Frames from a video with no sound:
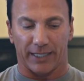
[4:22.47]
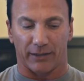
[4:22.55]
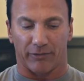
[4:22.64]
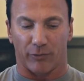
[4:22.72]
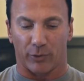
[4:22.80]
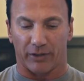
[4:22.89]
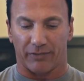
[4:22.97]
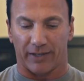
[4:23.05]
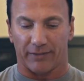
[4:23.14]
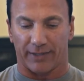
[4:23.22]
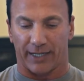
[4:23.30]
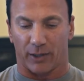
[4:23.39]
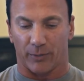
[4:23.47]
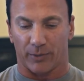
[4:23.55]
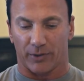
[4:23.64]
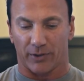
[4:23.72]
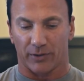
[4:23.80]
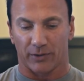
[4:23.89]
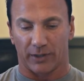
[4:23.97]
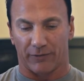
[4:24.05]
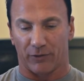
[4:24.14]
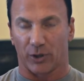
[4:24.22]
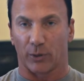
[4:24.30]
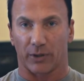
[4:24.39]
a 45 caliber, if
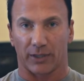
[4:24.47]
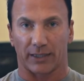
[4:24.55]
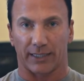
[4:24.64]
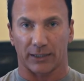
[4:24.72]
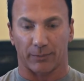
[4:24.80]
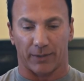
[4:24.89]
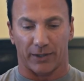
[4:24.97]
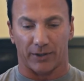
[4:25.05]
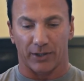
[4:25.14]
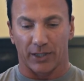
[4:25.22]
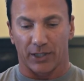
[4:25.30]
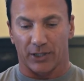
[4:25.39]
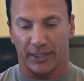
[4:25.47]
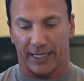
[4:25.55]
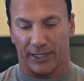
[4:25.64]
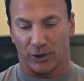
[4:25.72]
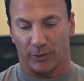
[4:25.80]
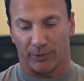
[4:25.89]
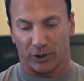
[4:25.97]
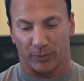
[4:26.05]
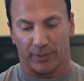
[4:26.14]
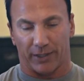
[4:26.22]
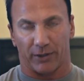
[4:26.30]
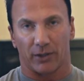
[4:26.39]
you go with a Les Baer, you can't do much
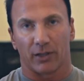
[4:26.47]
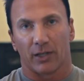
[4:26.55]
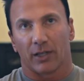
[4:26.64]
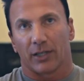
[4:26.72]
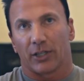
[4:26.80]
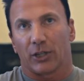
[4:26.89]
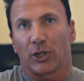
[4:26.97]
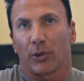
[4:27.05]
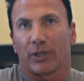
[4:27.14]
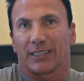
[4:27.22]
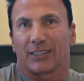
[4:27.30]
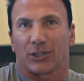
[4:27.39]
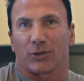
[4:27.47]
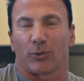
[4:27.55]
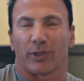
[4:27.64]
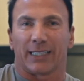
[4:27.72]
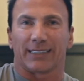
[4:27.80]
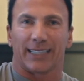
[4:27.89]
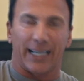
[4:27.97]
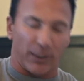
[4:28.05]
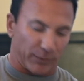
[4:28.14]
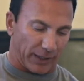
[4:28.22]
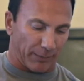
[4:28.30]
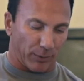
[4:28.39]
better. You notice it's really tight
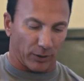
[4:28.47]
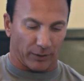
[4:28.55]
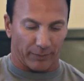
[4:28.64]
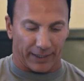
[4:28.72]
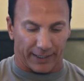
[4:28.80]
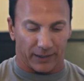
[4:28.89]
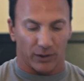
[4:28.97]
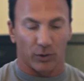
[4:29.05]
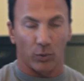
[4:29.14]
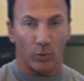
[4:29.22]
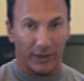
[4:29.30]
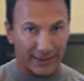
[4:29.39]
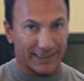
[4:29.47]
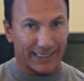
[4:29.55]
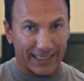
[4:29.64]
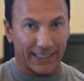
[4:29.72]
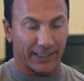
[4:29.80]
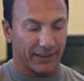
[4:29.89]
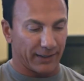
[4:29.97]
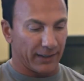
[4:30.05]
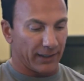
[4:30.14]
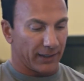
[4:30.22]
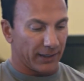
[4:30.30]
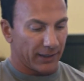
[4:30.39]
when I pull it back. Once again,
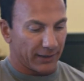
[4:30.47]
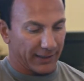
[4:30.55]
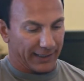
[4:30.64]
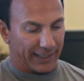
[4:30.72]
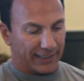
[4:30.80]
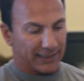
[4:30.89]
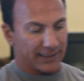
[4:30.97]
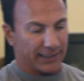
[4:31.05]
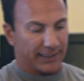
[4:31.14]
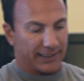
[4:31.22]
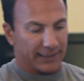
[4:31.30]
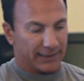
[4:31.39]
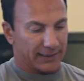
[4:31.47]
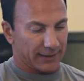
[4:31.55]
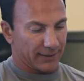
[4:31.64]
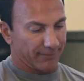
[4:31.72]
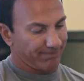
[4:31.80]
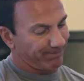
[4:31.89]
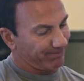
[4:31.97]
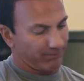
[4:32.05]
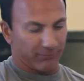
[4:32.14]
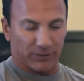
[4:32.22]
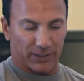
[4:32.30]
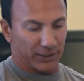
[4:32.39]
the nice thing is,
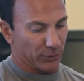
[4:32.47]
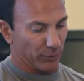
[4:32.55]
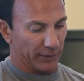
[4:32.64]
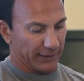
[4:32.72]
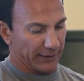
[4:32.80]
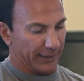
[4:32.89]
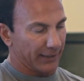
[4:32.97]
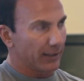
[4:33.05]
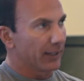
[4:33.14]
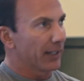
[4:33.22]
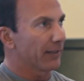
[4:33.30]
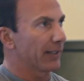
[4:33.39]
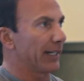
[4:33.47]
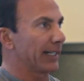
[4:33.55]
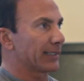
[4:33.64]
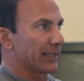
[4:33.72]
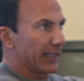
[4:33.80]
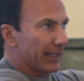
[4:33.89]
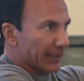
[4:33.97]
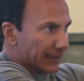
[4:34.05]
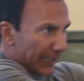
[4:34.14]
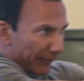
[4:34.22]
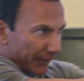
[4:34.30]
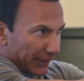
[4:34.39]
that's really tight. The nice thing is,
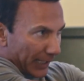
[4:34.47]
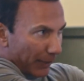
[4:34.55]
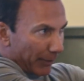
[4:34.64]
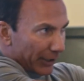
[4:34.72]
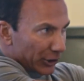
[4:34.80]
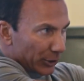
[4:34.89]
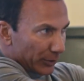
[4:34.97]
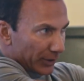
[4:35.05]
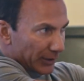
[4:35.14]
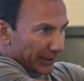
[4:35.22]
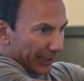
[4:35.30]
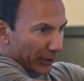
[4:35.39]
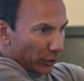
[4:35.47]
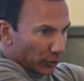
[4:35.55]
every time I shoot this gun, it goes